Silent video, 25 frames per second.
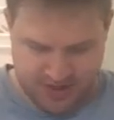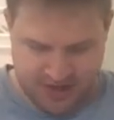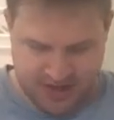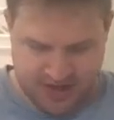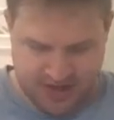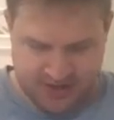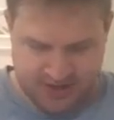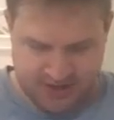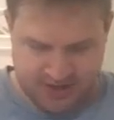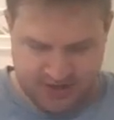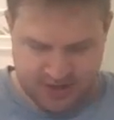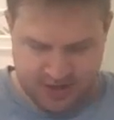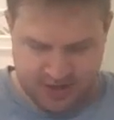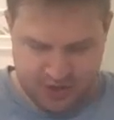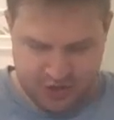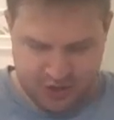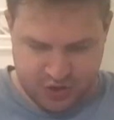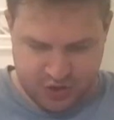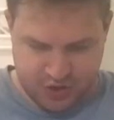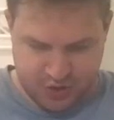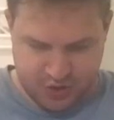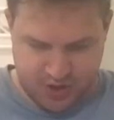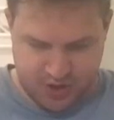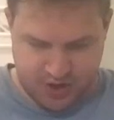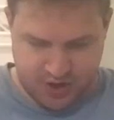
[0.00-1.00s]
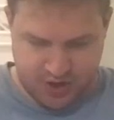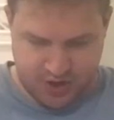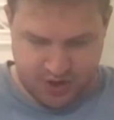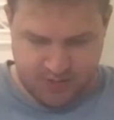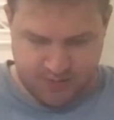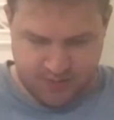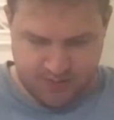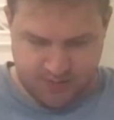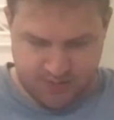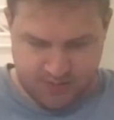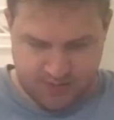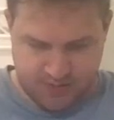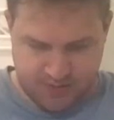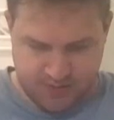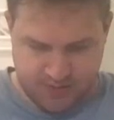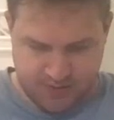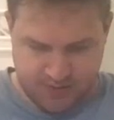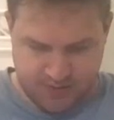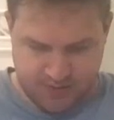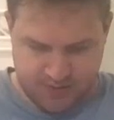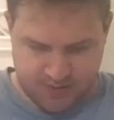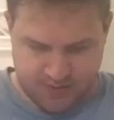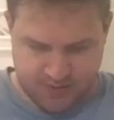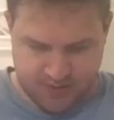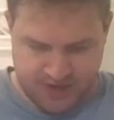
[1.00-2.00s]
that is a new
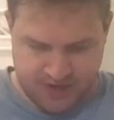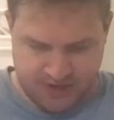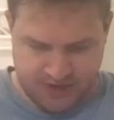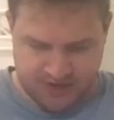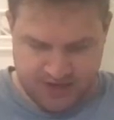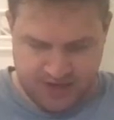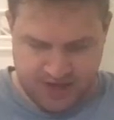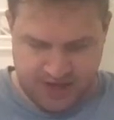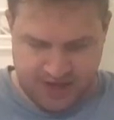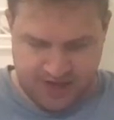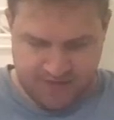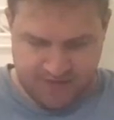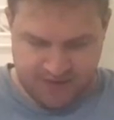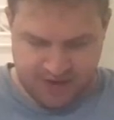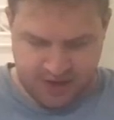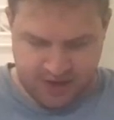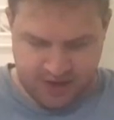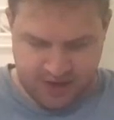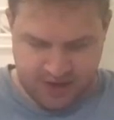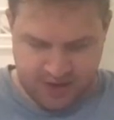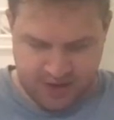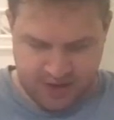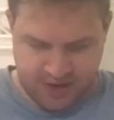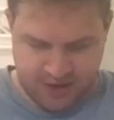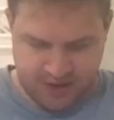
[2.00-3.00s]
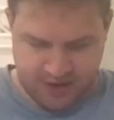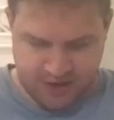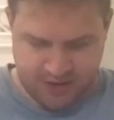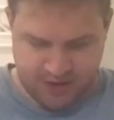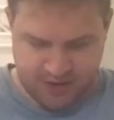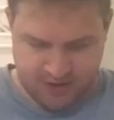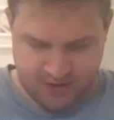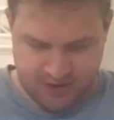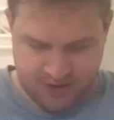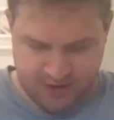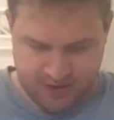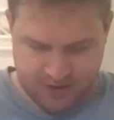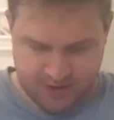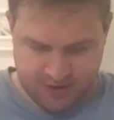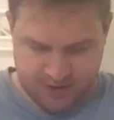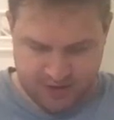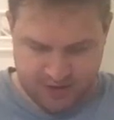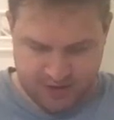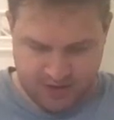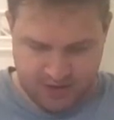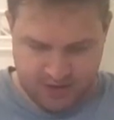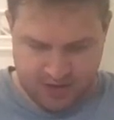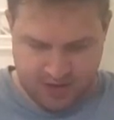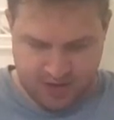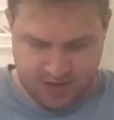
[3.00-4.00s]
thing they have out on
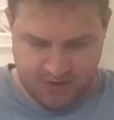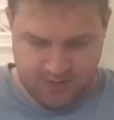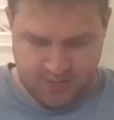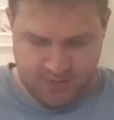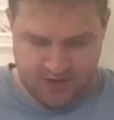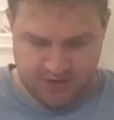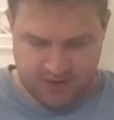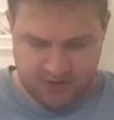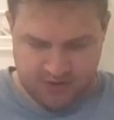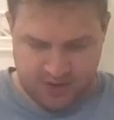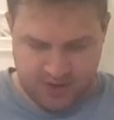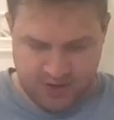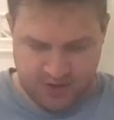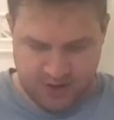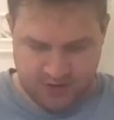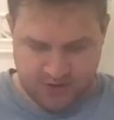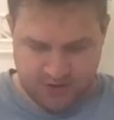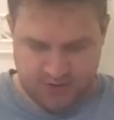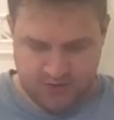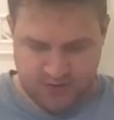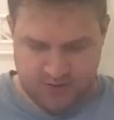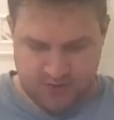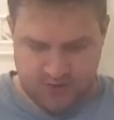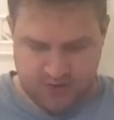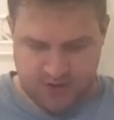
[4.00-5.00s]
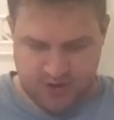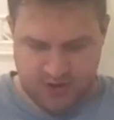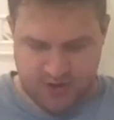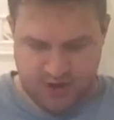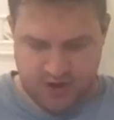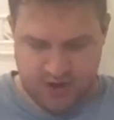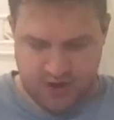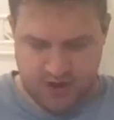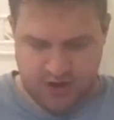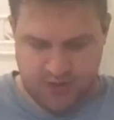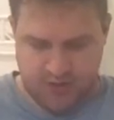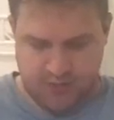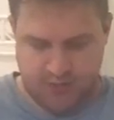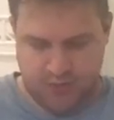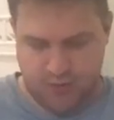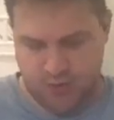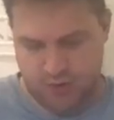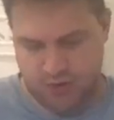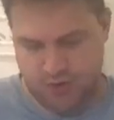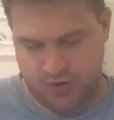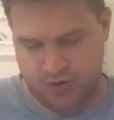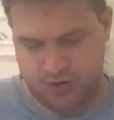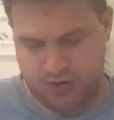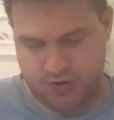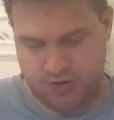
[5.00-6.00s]
mental health
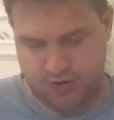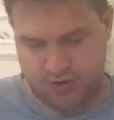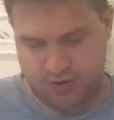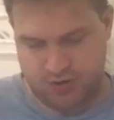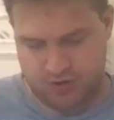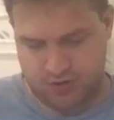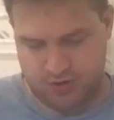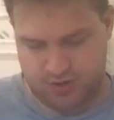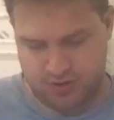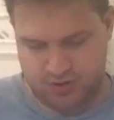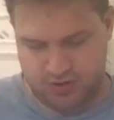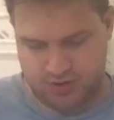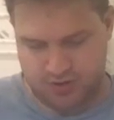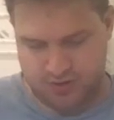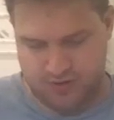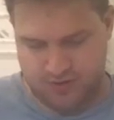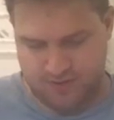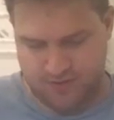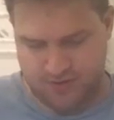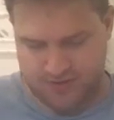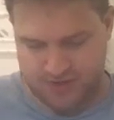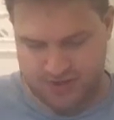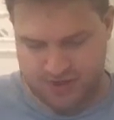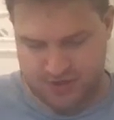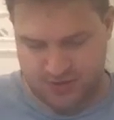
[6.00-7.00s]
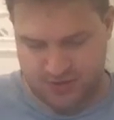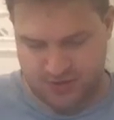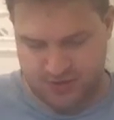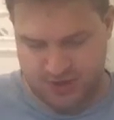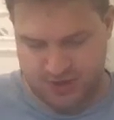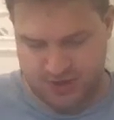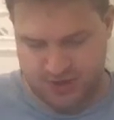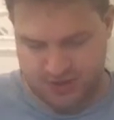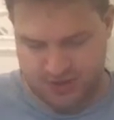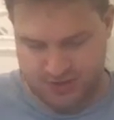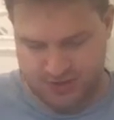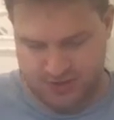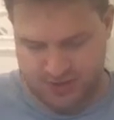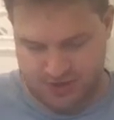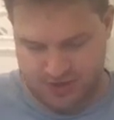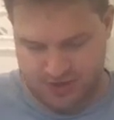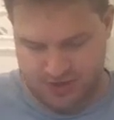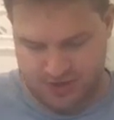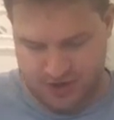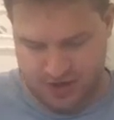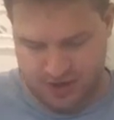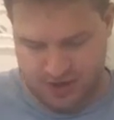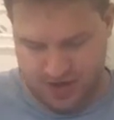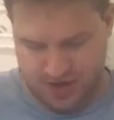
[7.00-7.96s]
or facilities.